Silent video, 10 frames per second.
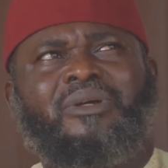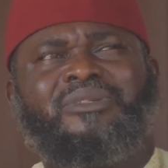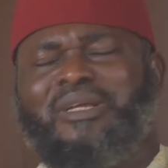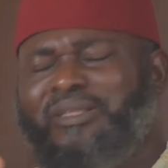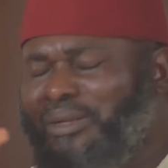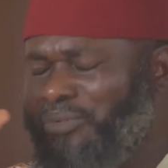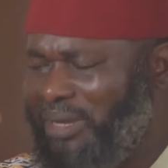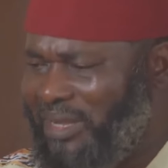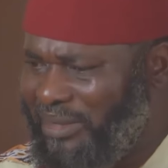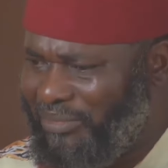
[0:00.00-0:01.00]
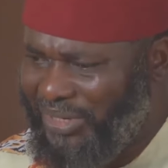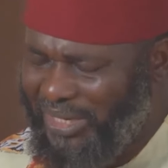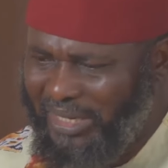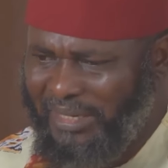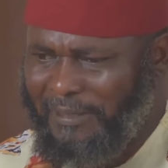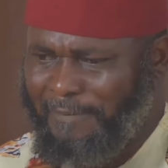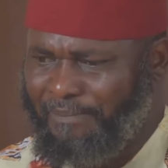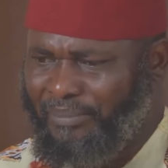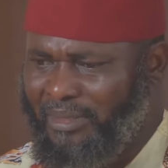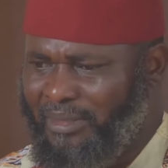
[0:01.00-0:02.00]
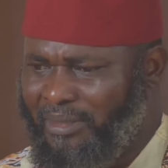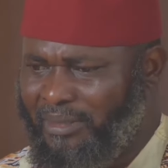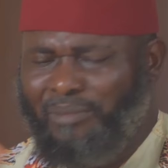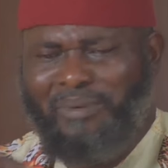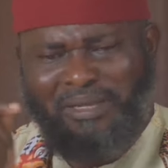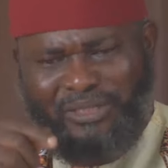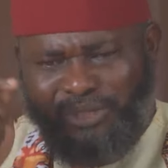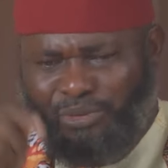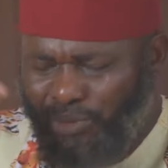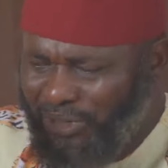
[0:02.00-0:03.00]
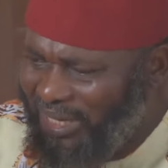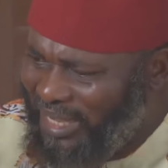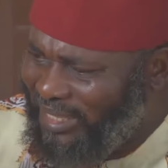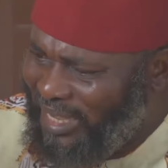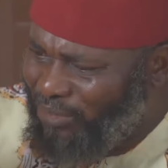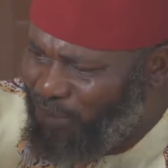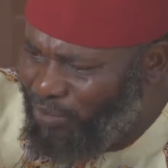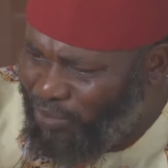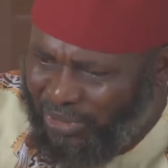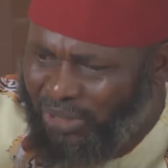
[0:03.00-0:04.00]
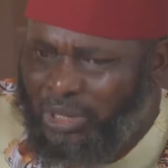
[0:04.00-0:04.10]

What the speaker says: Exactly why I am here. The man is in okay, and I don't know.